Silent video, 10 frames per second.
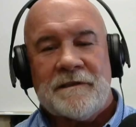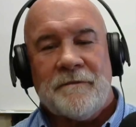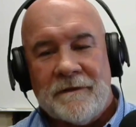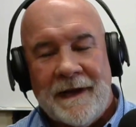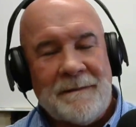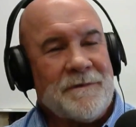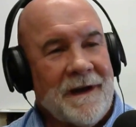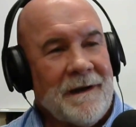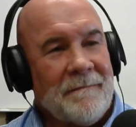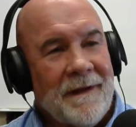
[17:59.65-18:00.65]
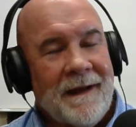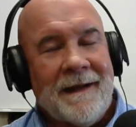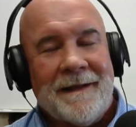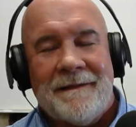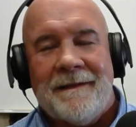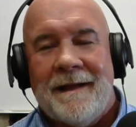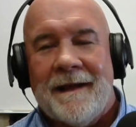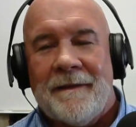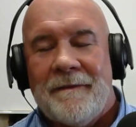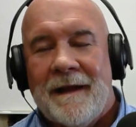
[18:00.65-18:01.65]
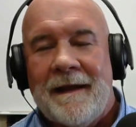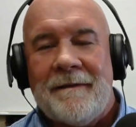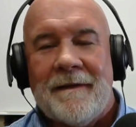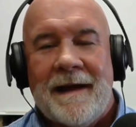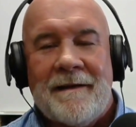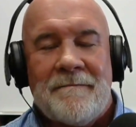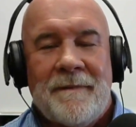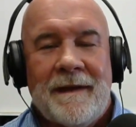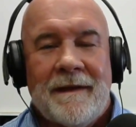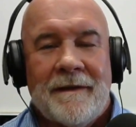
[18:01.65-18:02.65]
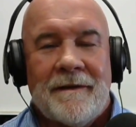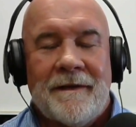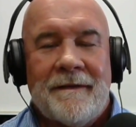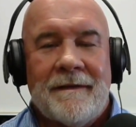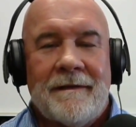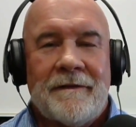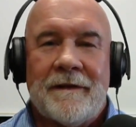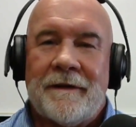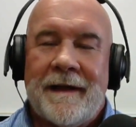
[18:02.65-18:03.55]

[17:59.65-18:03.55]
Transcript: a full time job. Uh, yeah, I, I have been uh, on the Tulare